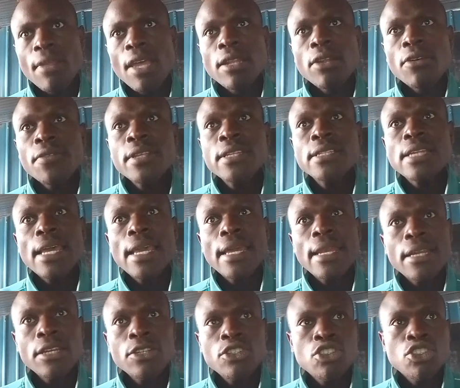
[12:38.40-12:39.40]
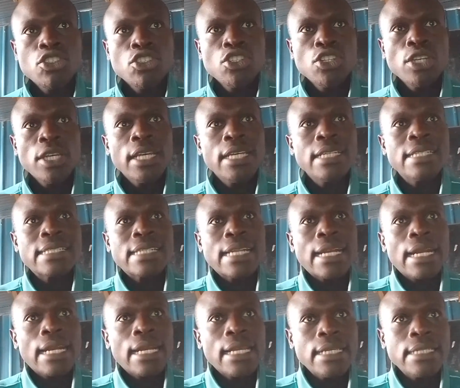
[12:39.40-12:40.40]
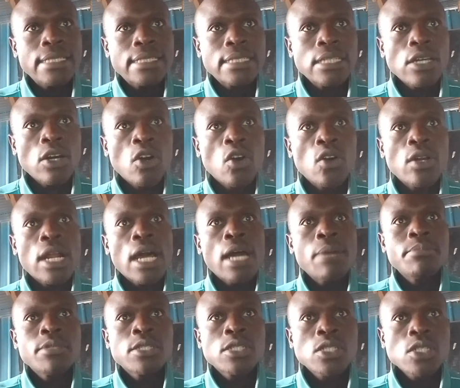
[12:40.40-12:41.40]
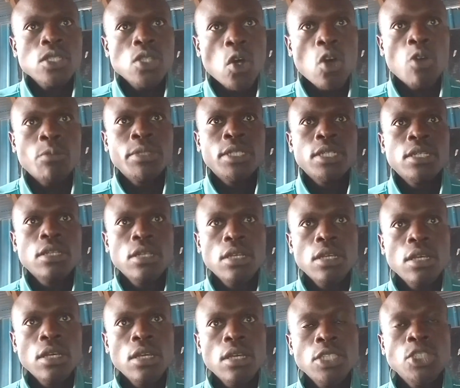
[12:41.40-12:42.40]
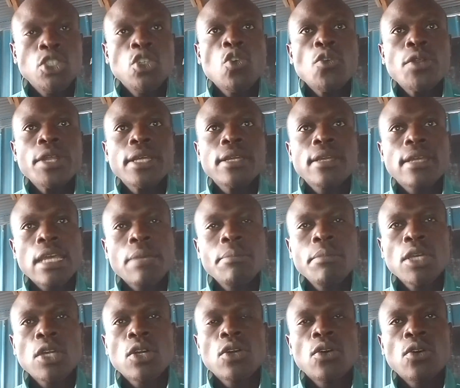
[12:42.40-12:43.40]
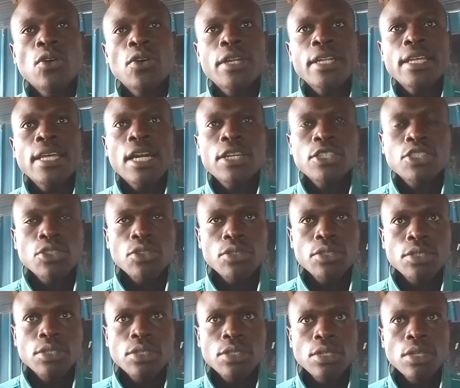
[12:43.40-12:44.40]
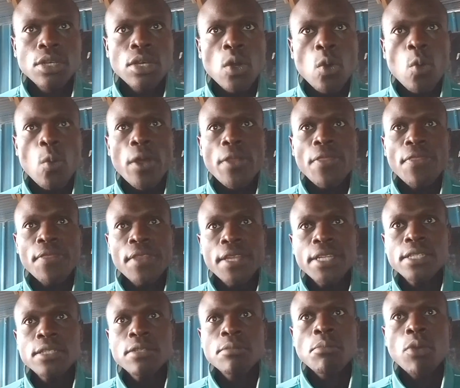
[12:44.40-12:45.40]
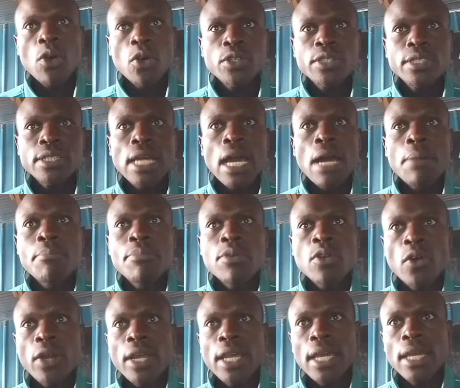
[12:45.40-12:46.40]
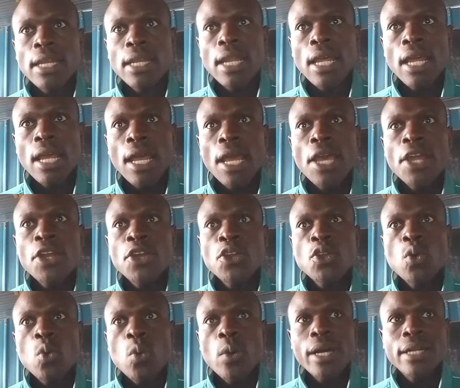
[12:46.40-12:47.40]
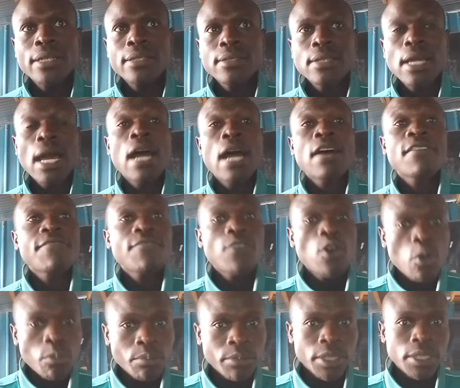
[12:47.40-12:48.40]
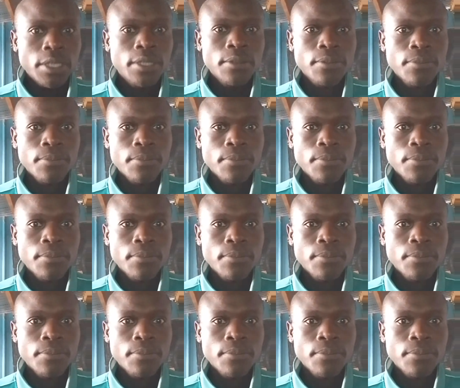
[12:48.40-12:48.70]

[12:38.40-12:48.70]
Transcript: Now, this energy is released or absorbed during chemical reactions when these bonds are broken and new ones are formed.